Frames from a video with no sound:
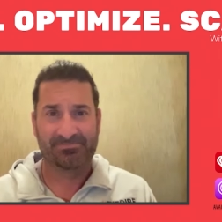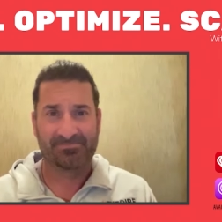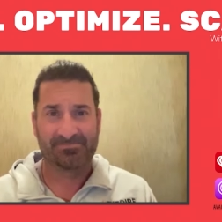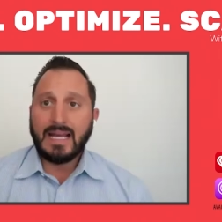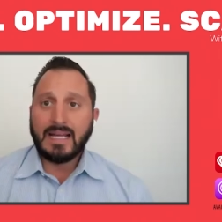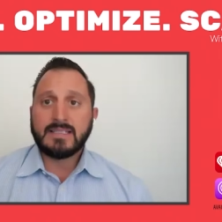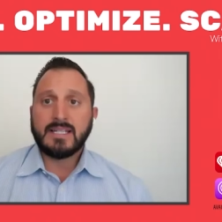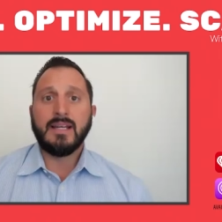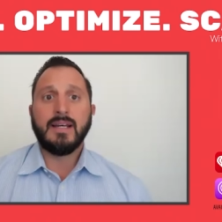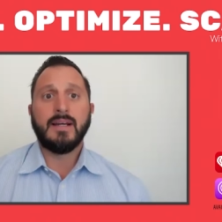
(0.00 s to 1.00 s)
And
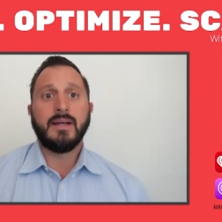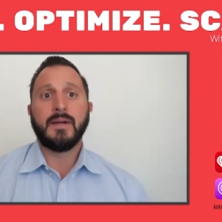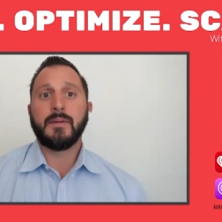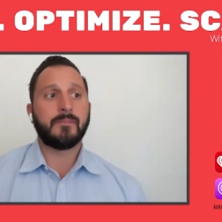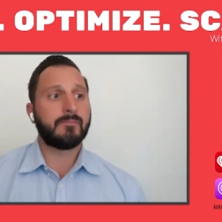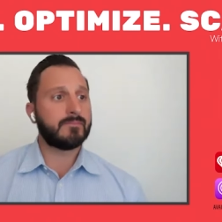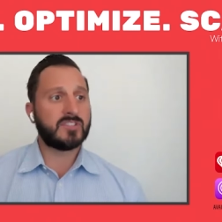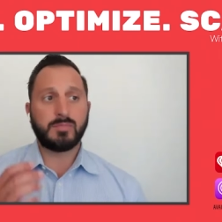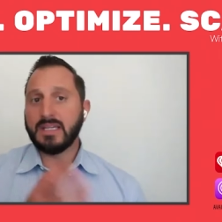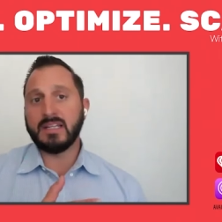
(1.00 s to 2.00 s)

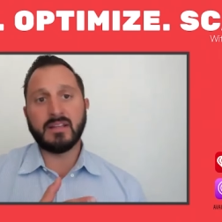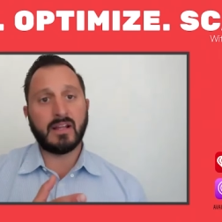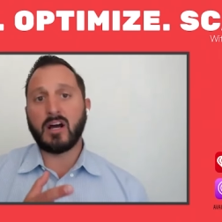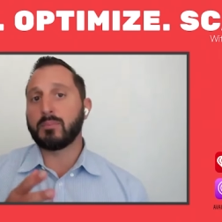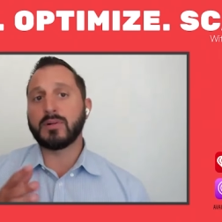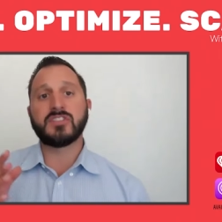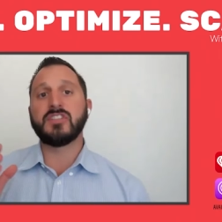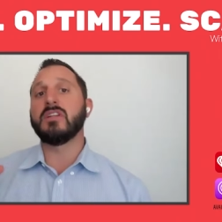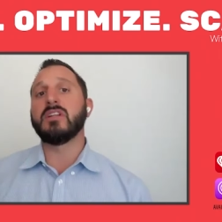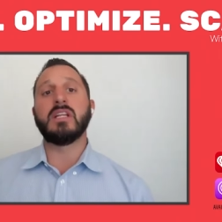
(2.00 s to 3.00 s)
speaking of that
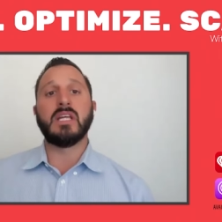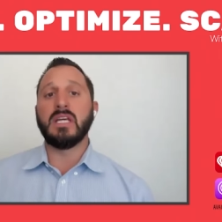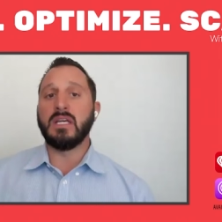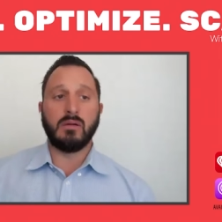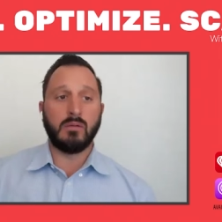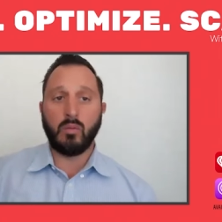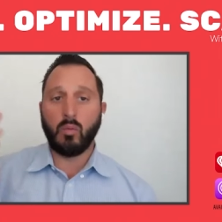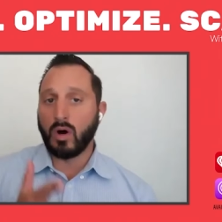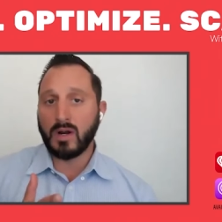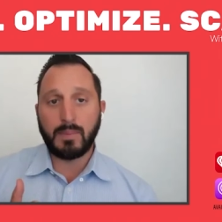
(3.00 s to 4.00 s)
opportunity,
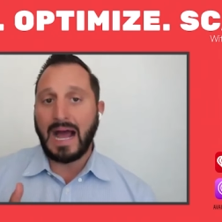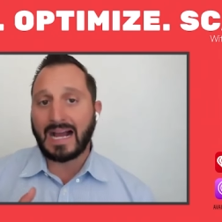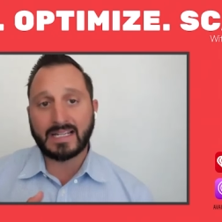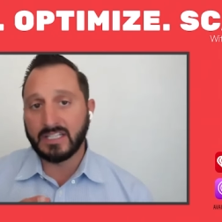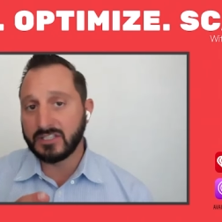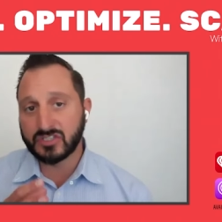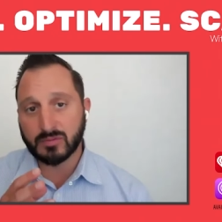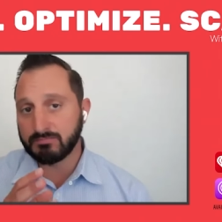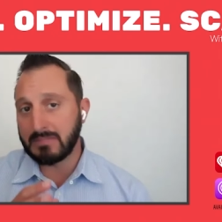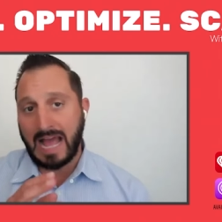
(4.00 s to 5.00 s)
want to package
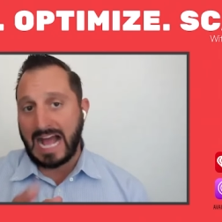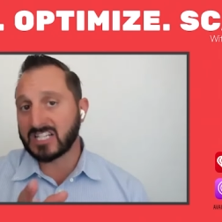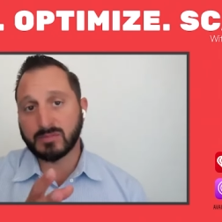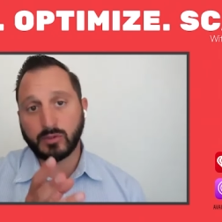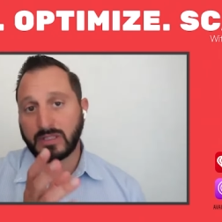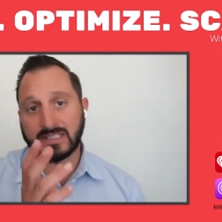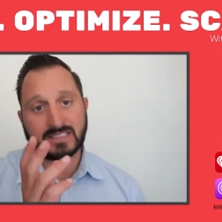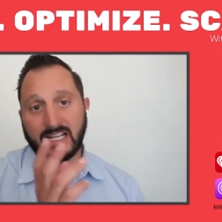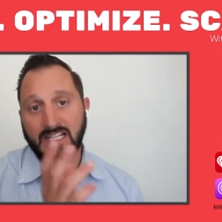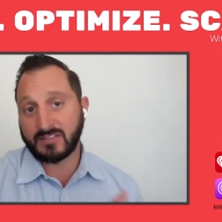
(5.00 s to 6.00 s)
some actionable
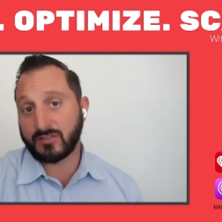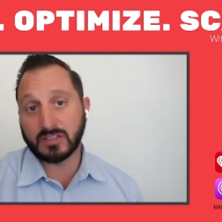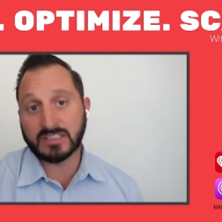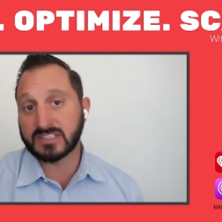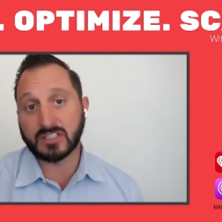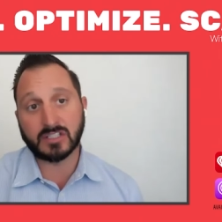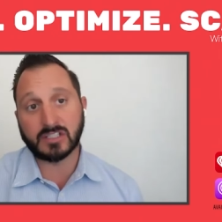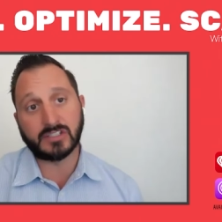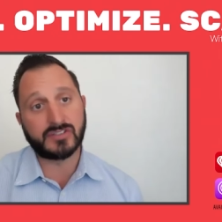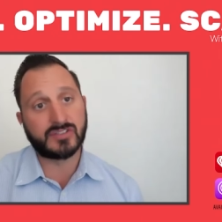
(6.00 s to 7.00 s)
insights for
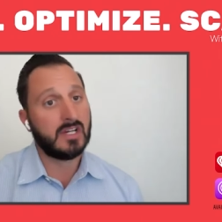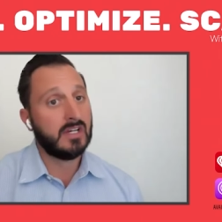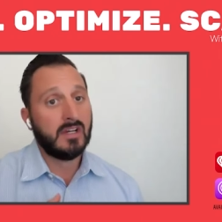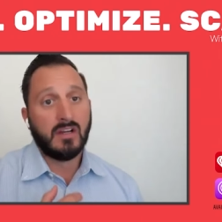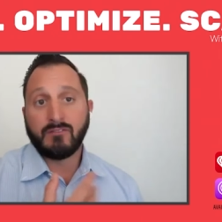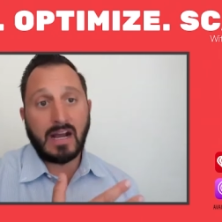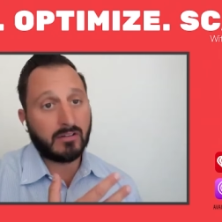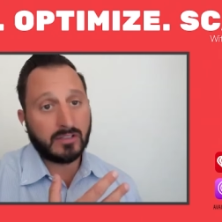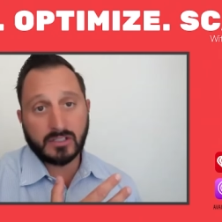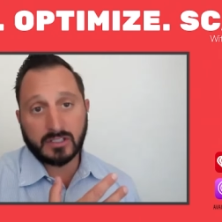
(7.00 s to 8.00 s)
listeners,
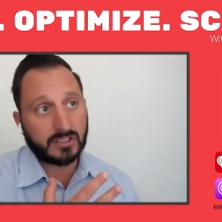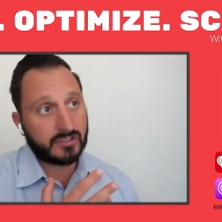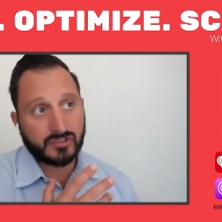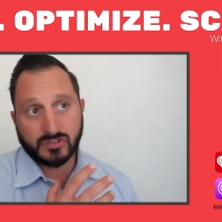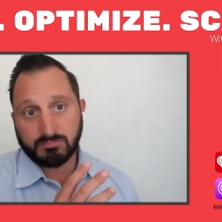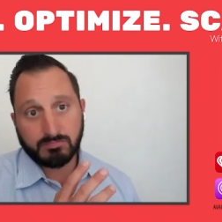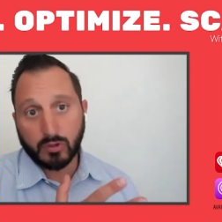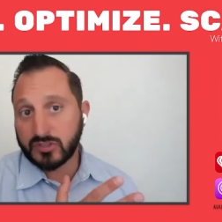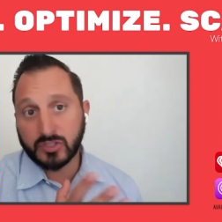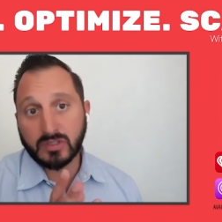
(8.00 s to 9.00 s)
founders who
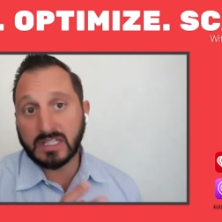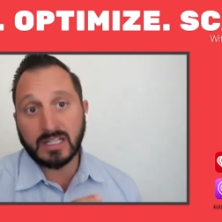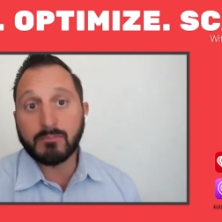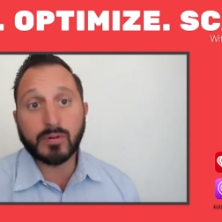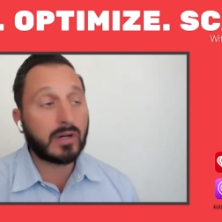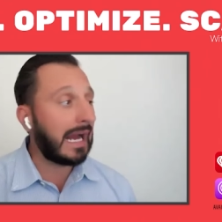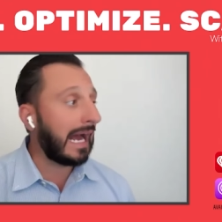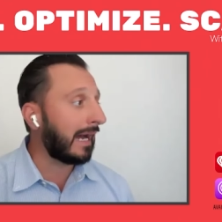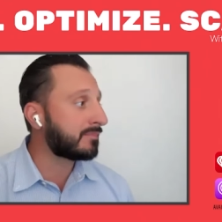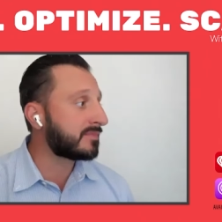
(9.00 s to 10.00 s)
are tuning in
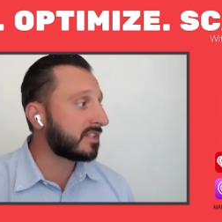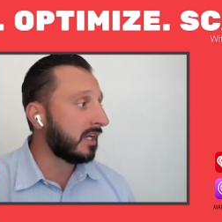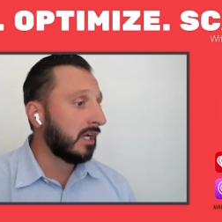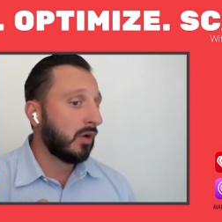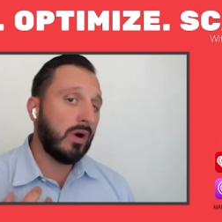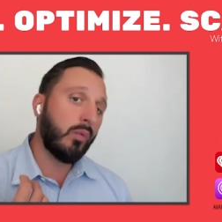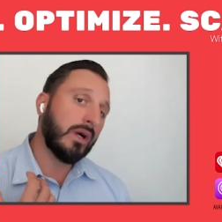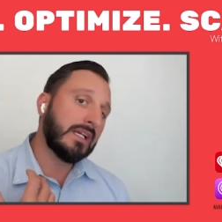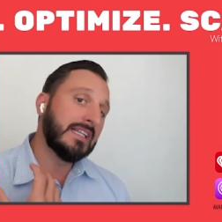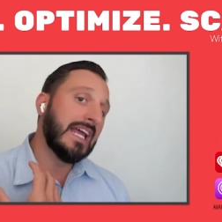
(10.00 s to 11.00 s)
perhaps. What
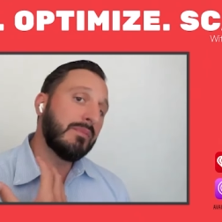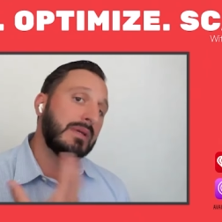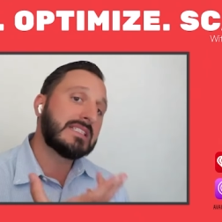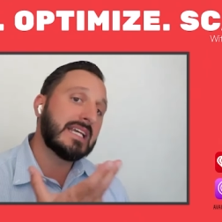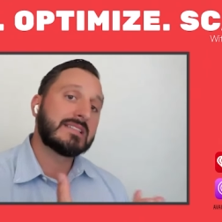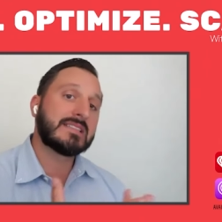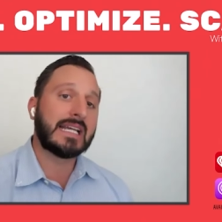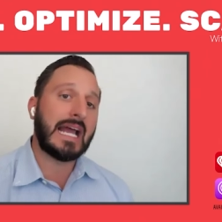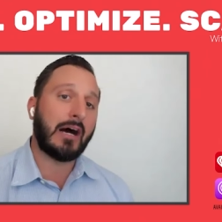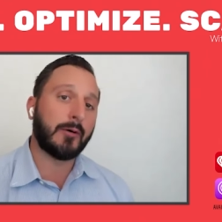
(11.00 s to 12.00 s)
what could they be
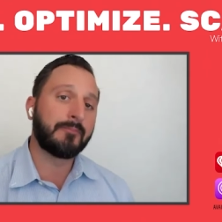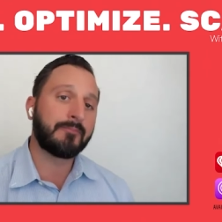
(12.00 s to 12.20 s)
testing out?